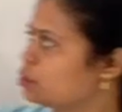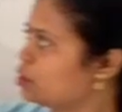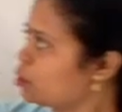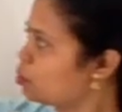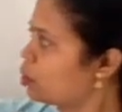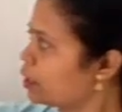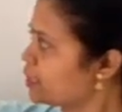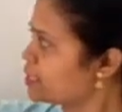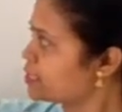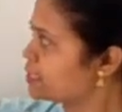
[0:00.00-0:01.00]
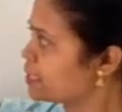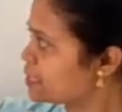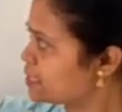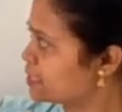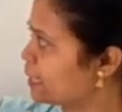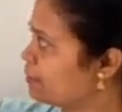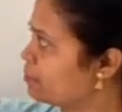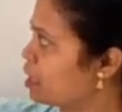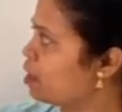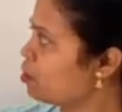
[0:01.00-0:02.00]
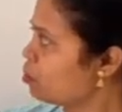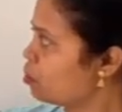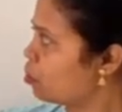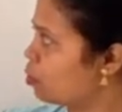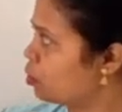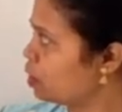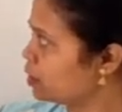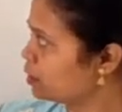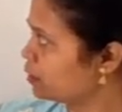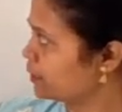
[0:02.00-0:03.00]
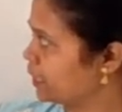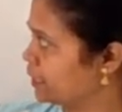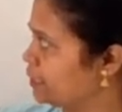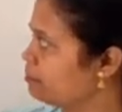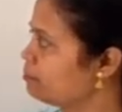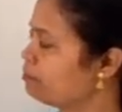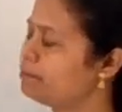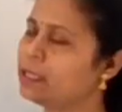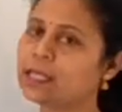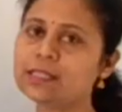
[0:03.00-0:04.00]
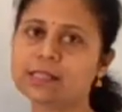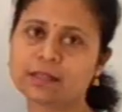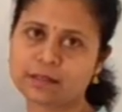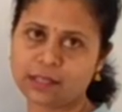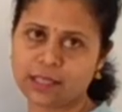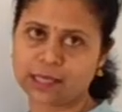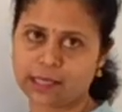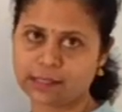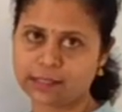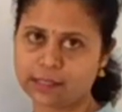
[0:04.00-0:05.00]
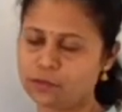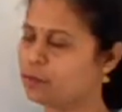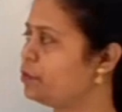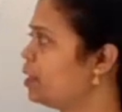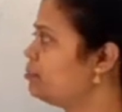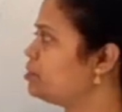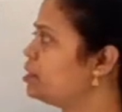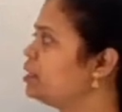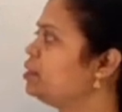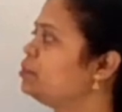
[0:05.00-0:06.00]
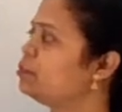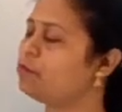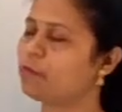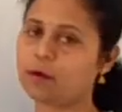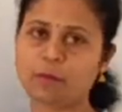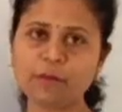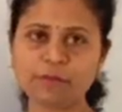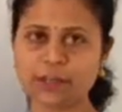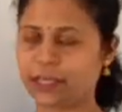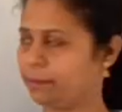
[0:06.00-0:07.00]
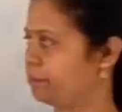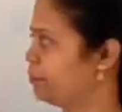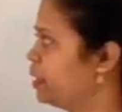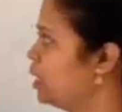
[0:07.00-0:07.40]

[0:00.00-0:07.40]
So what is this time now? Old time plus 3 hours. So we have written in the form of time.